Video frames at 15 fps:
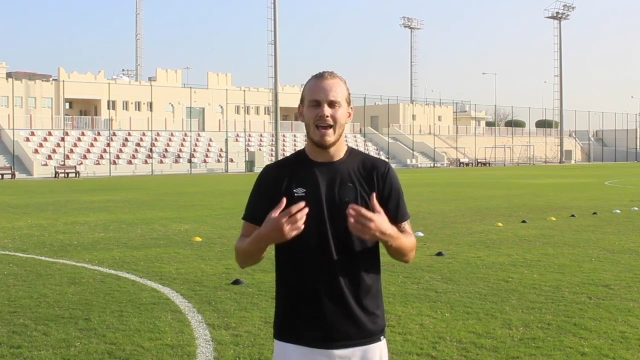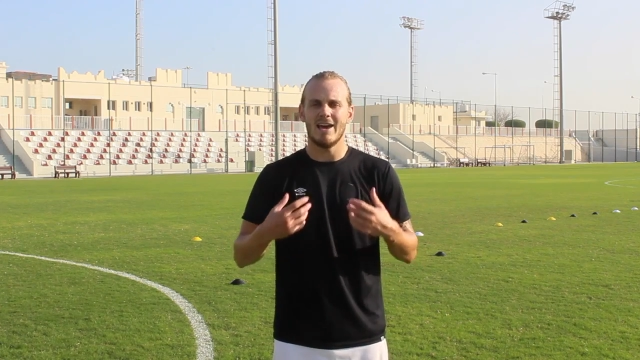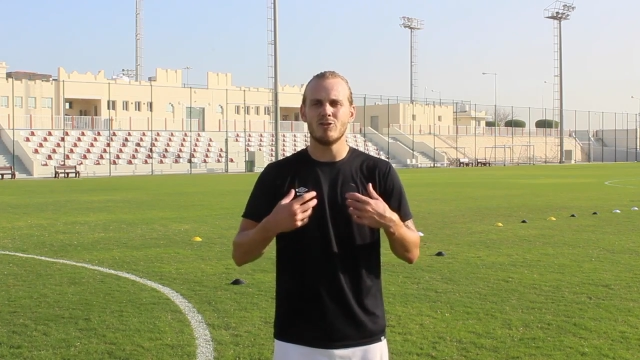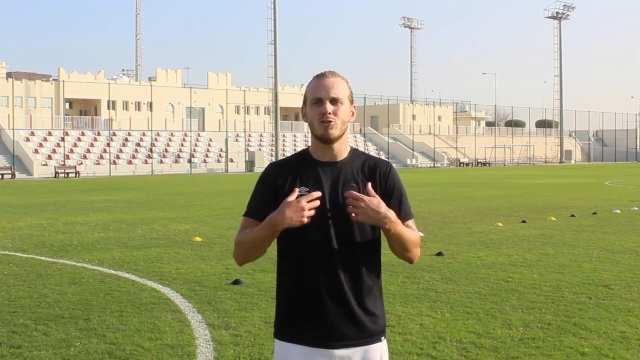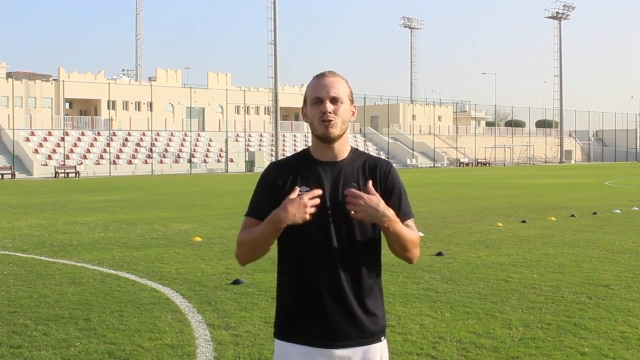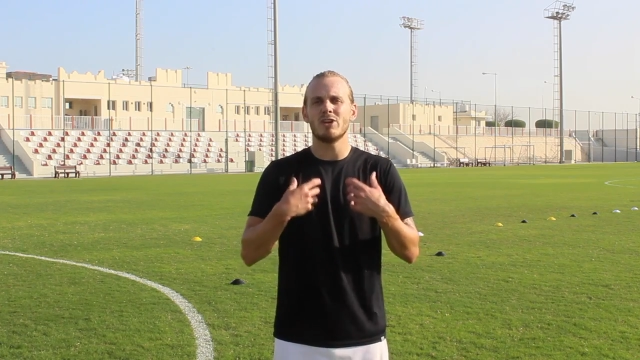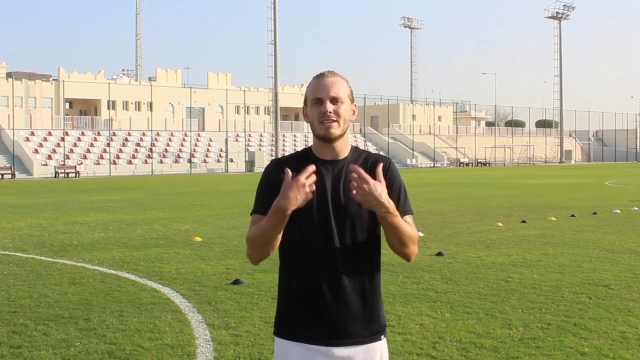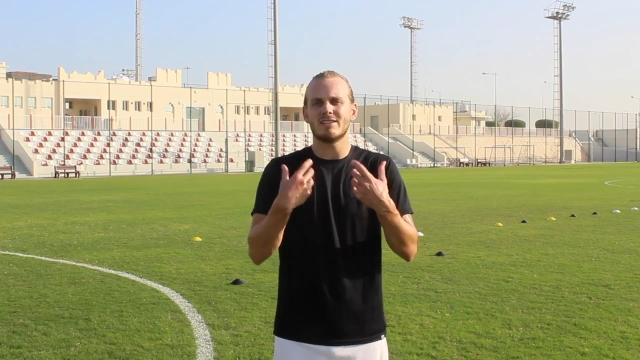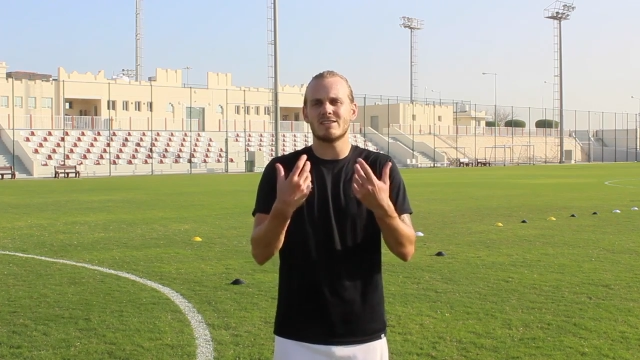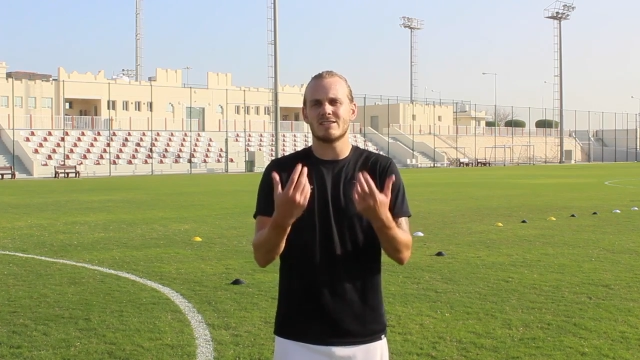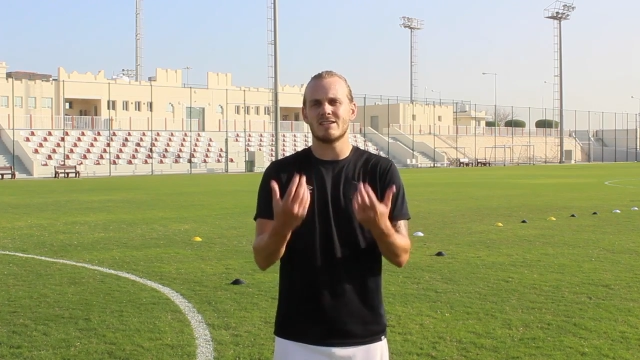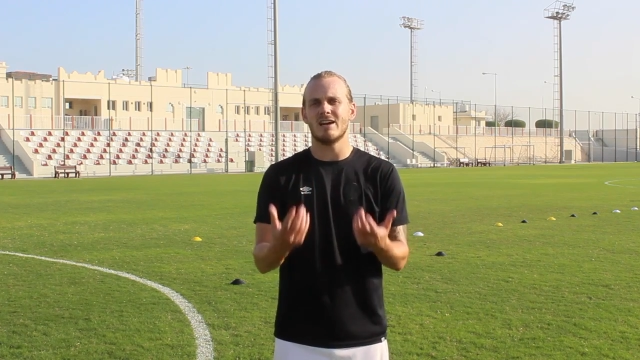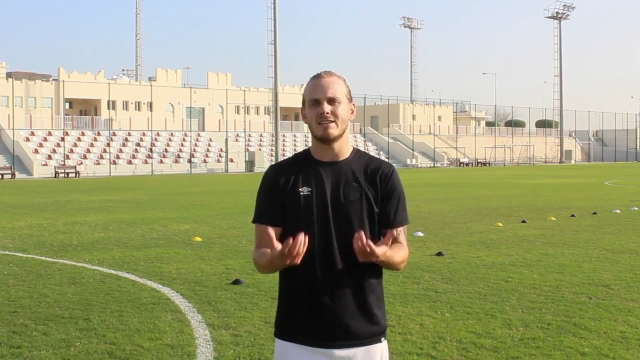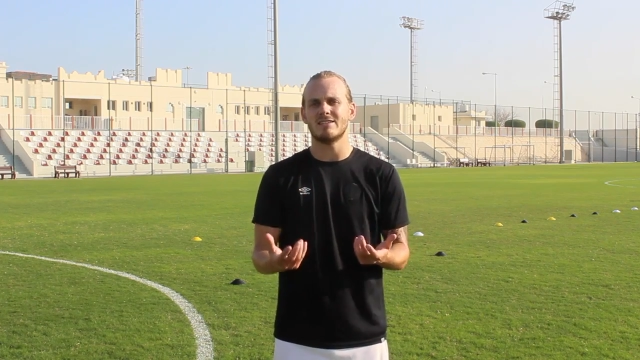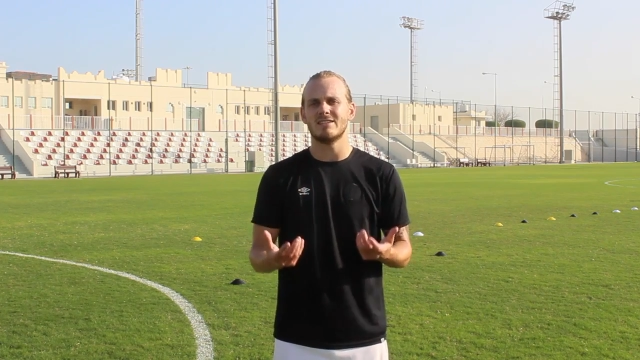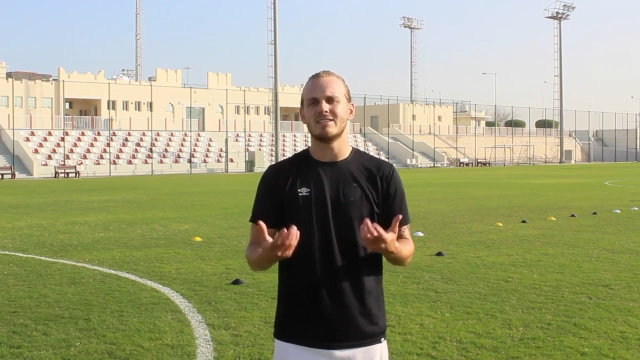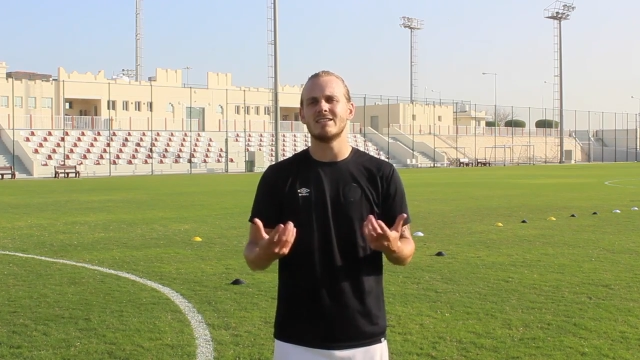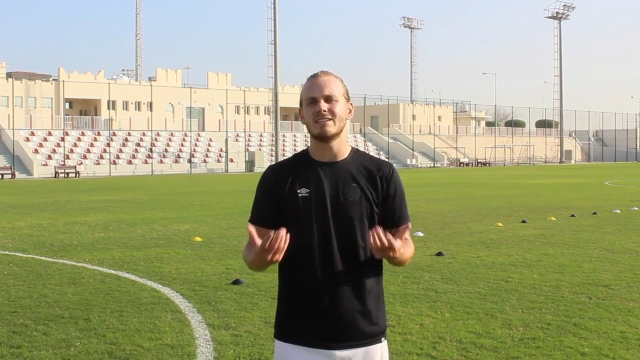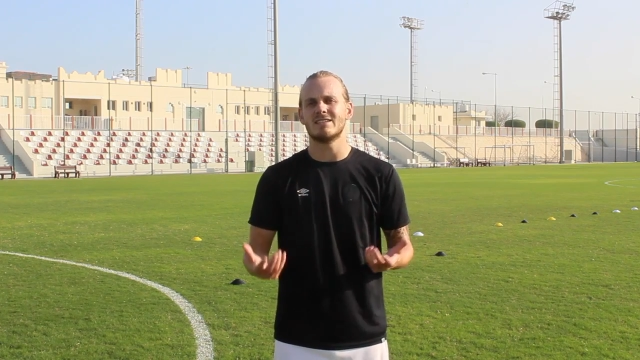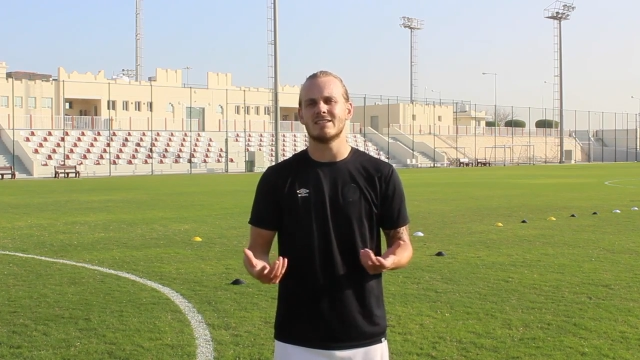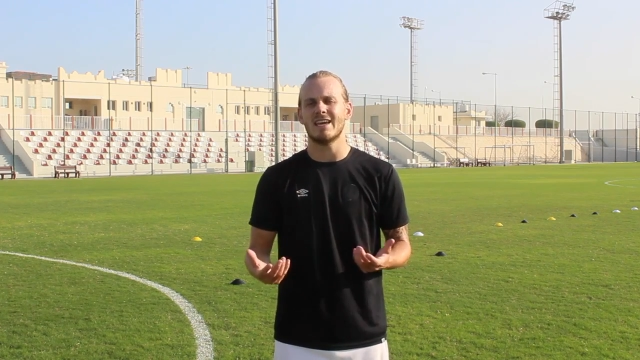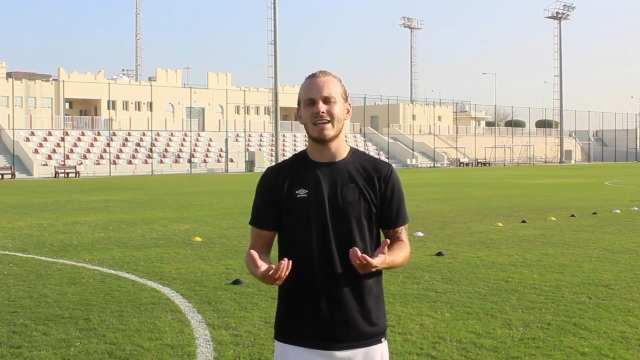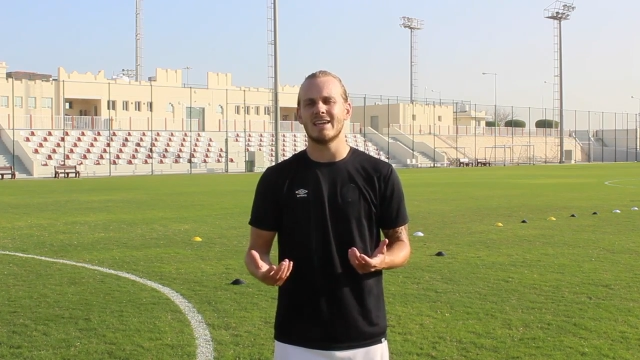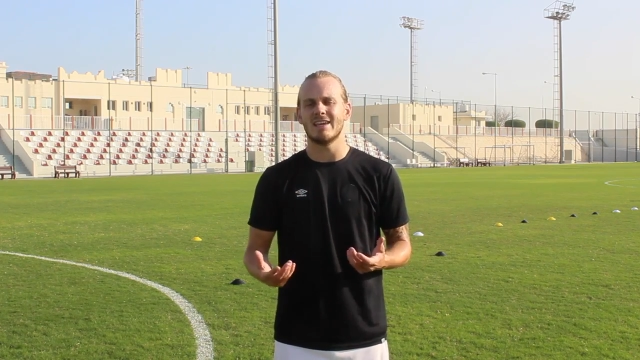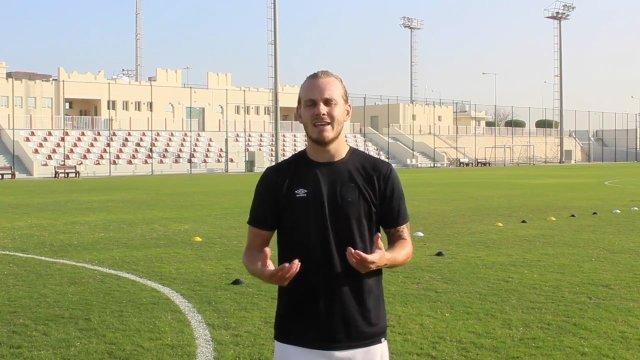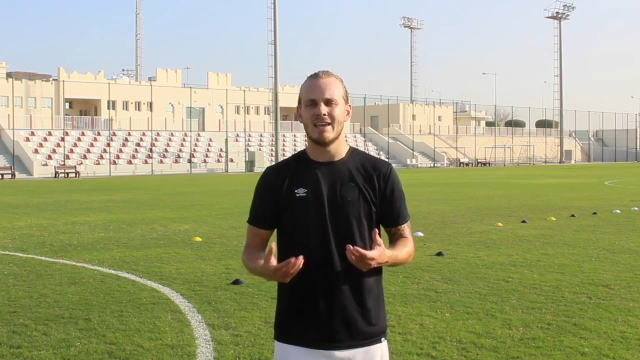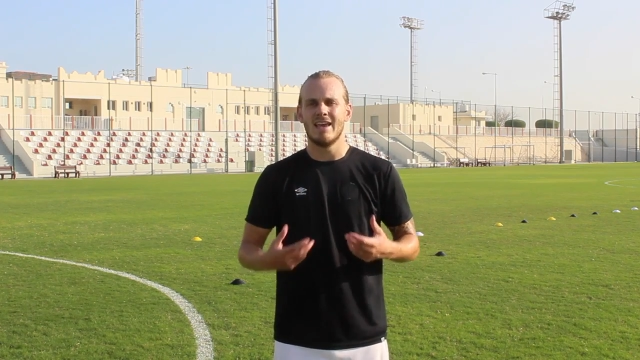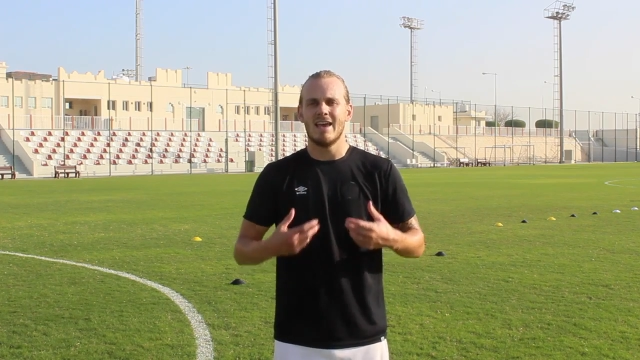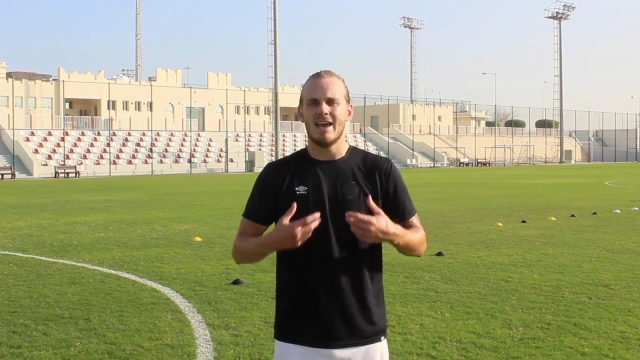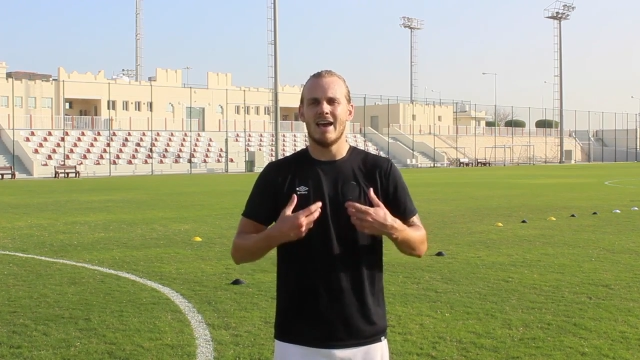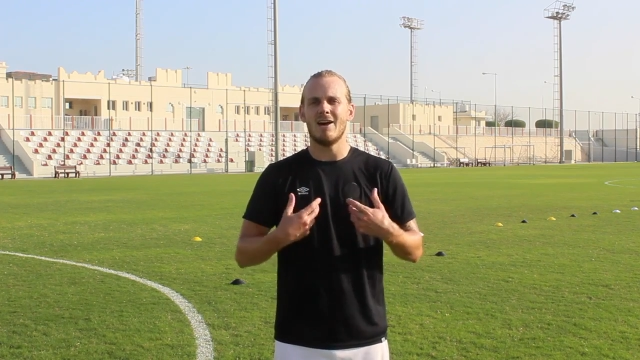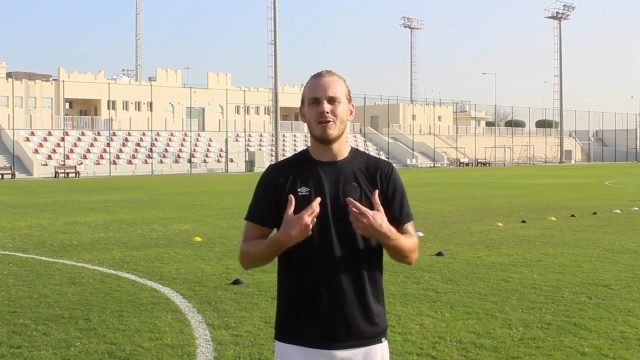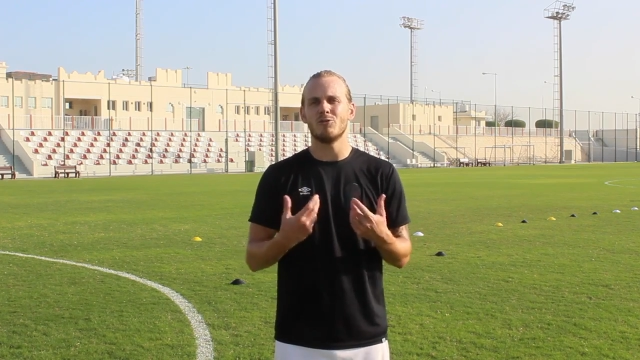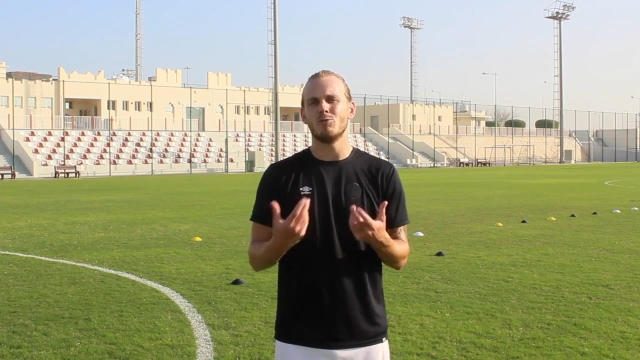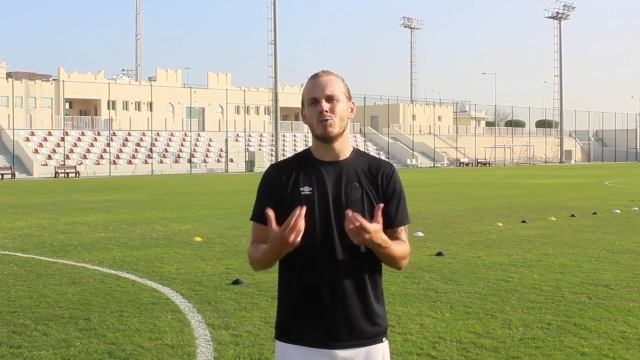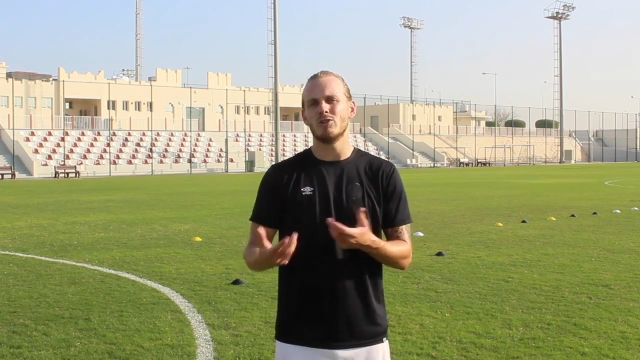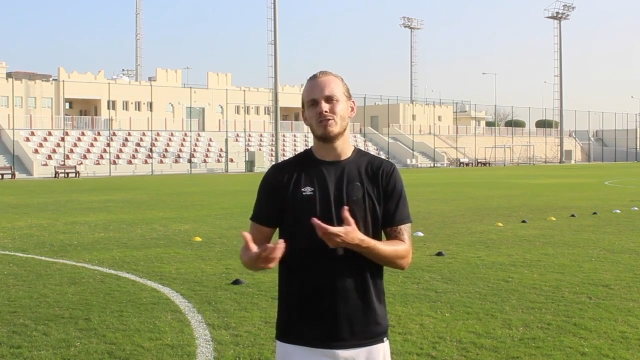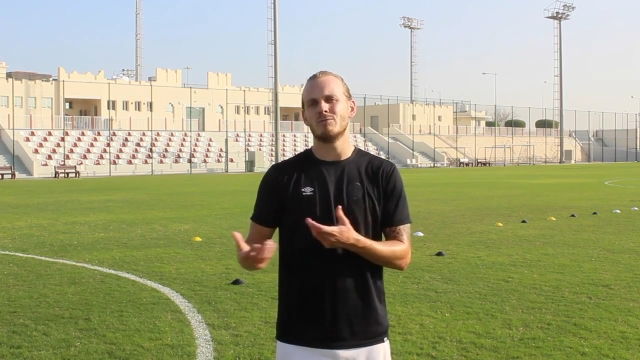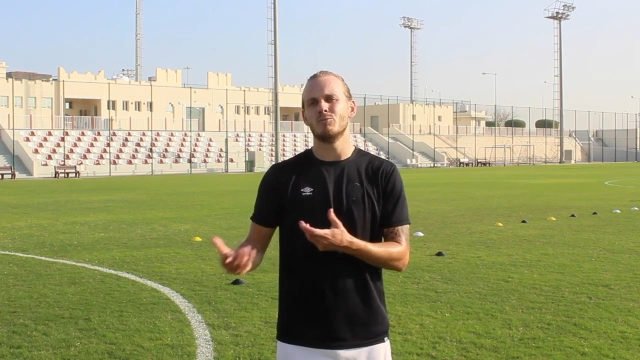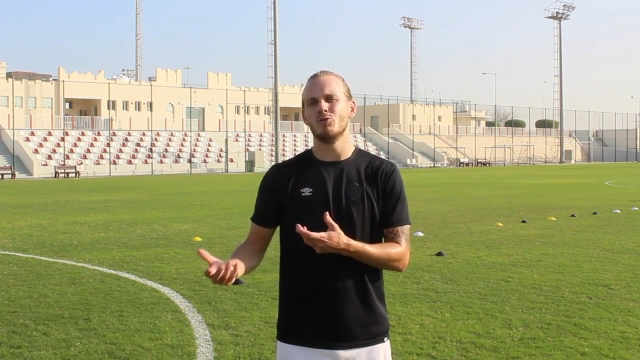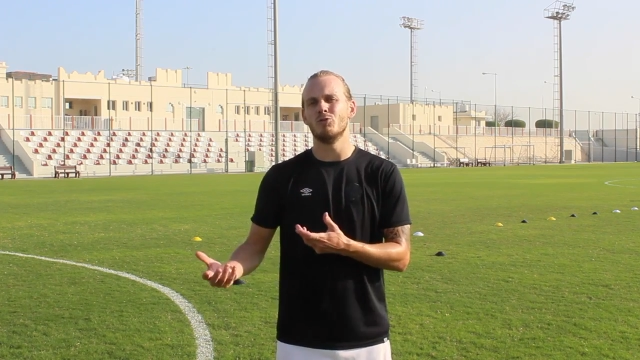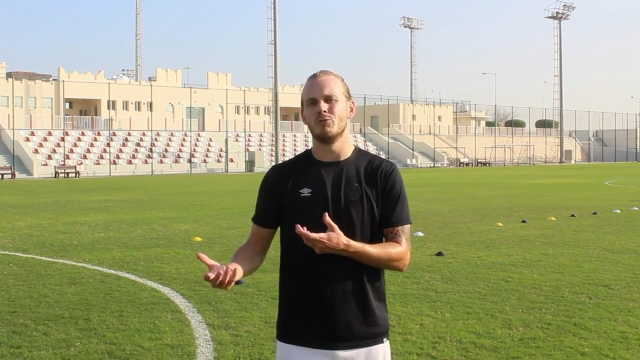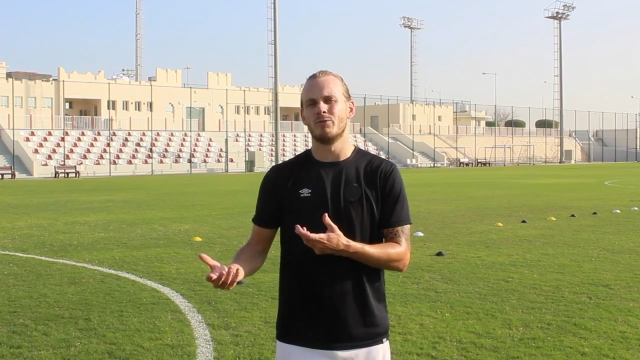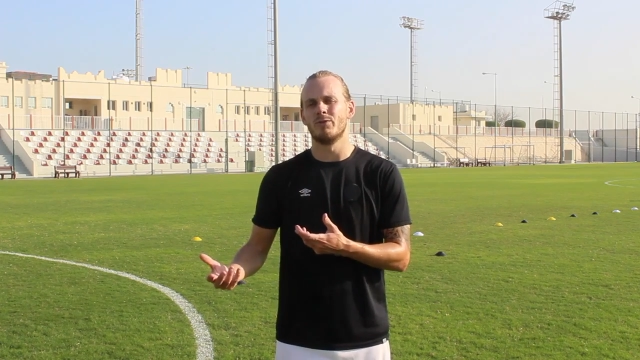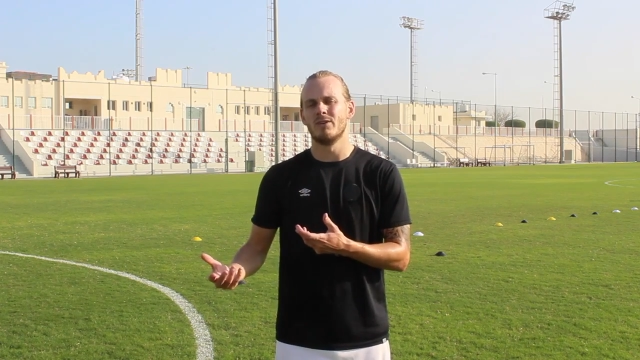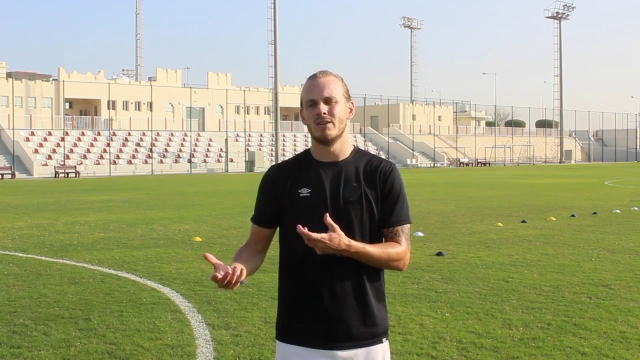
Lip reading: and you get to start to dictate how you want to move.